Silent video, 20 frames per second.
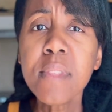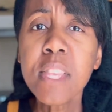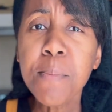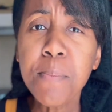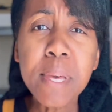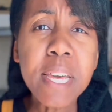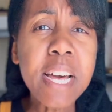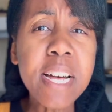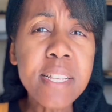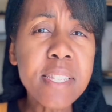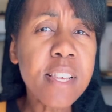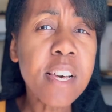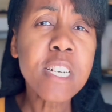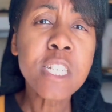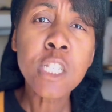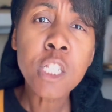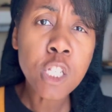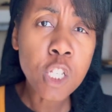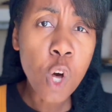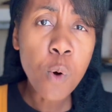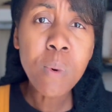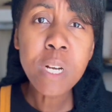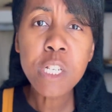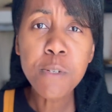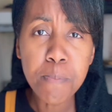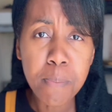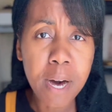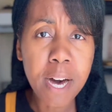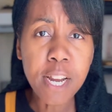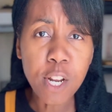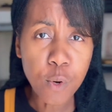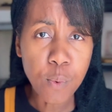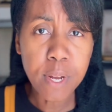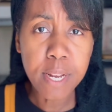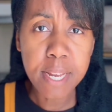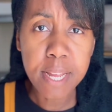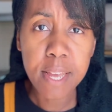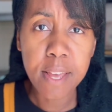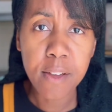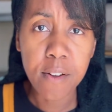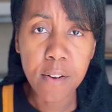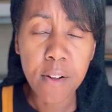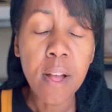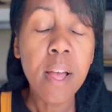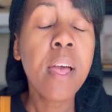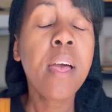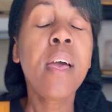Because there's so much butter in here,